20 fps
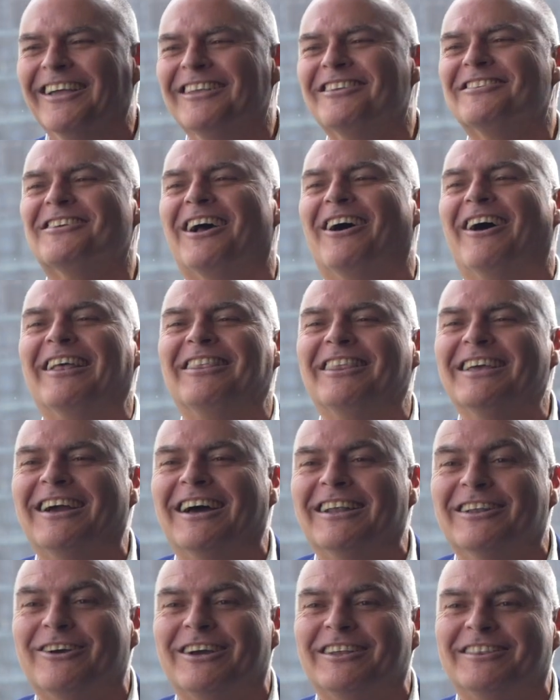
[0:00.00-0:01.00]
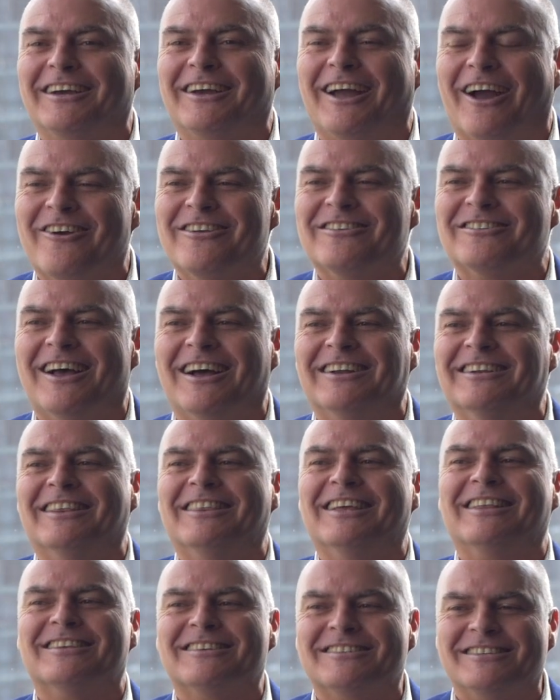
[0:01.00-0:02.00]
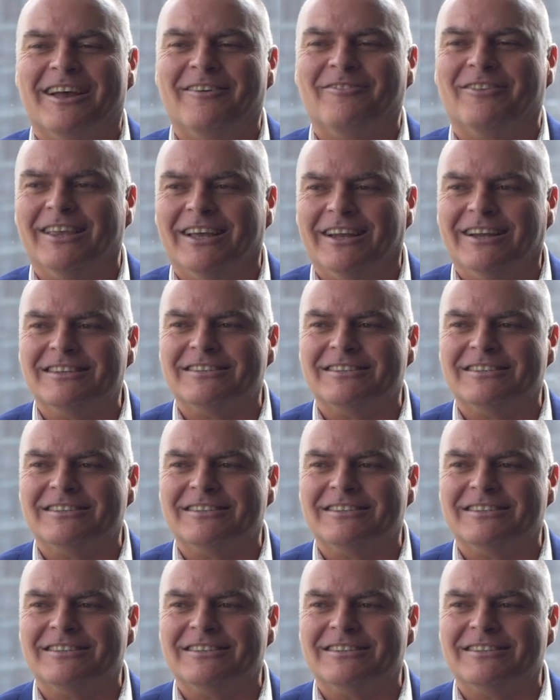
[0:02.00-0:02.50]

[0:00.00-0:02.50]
So I think I look at the current side and I think the same thing.